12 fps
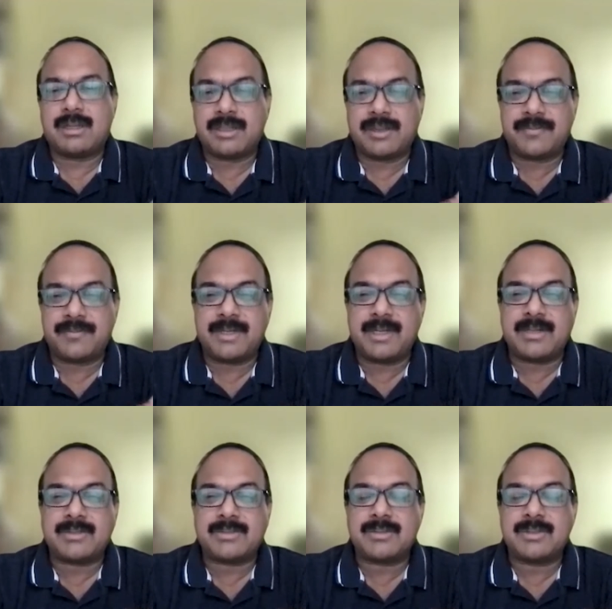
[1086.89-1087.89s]
definitely
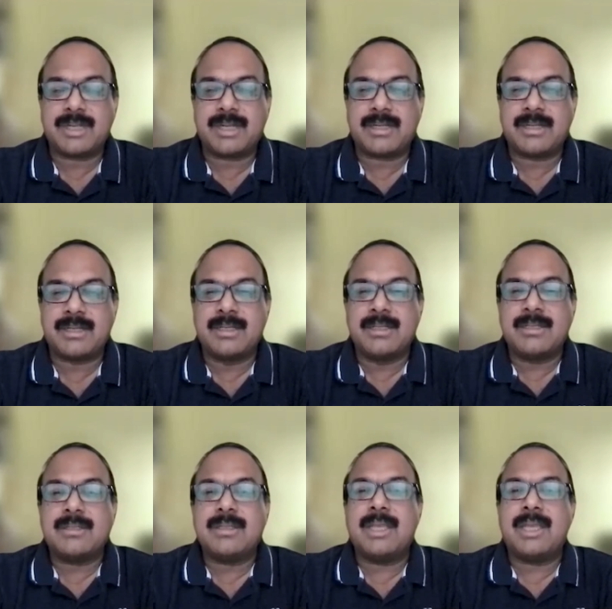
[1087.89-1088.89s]
understood that
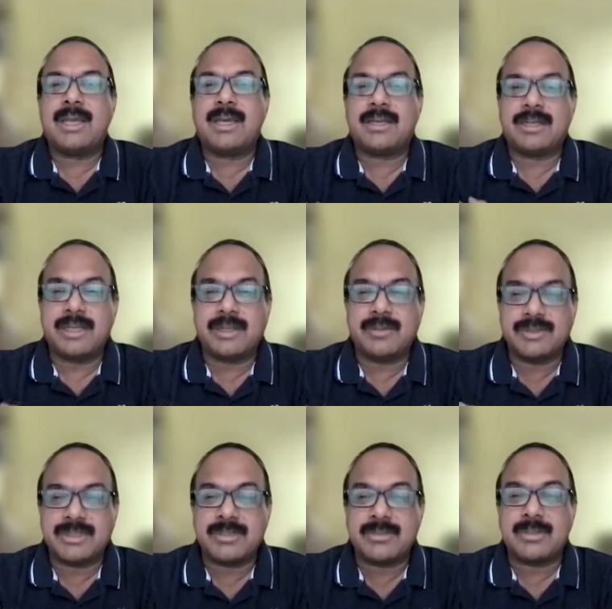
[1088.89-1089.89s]
they are
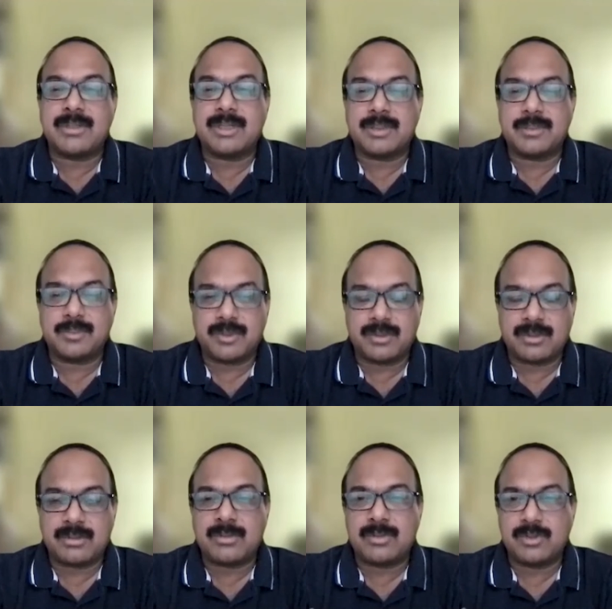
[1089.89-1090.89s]
inquisitive to learn more
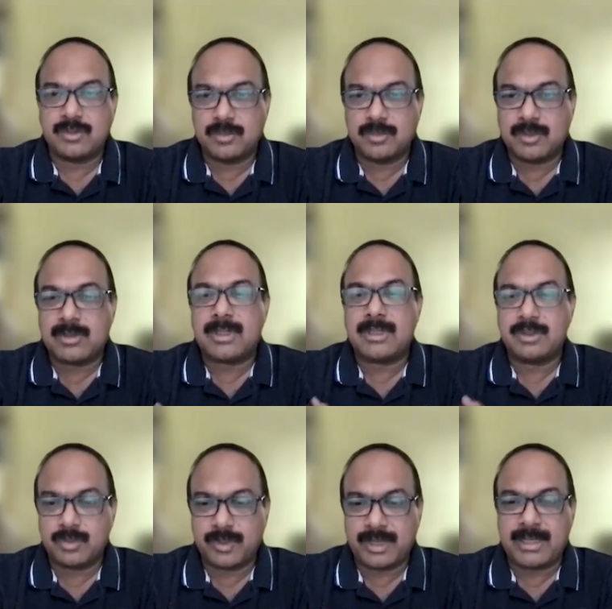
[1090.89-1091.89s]
to do more and do
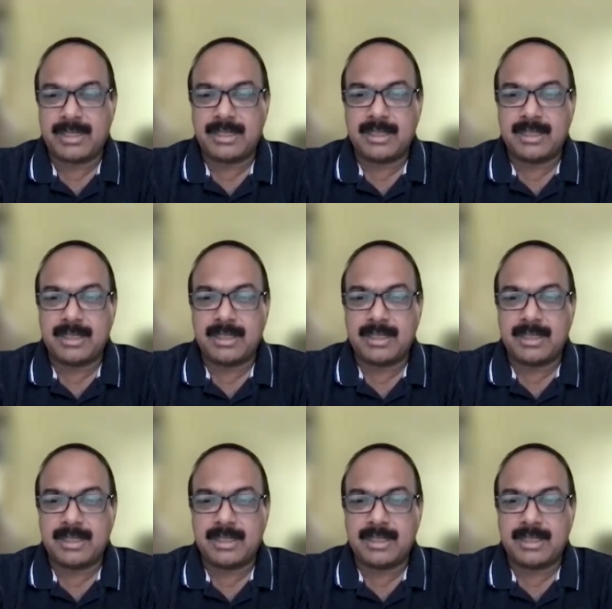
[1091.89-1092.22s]
well